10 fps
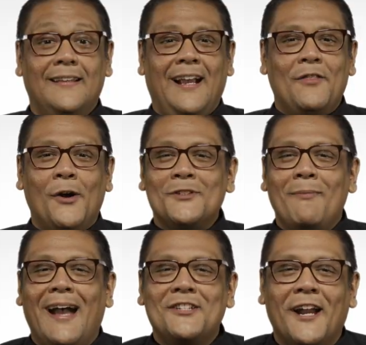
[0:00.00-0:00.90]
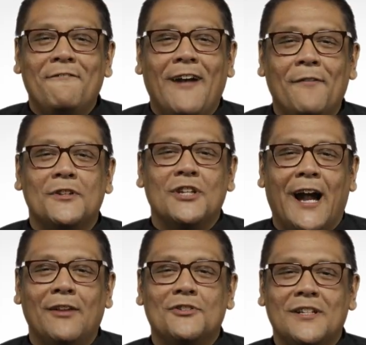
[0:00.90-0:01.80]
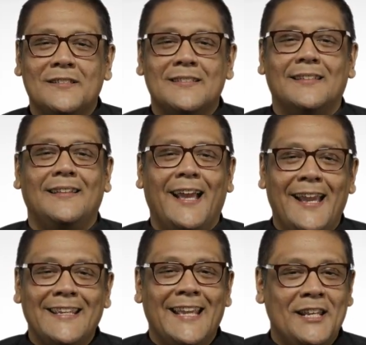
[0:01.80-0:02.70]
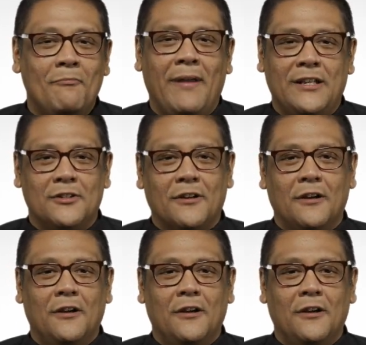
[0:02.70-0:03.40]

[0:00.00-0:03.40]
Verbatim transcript: And those Magi found the child Jesus laying in a manger.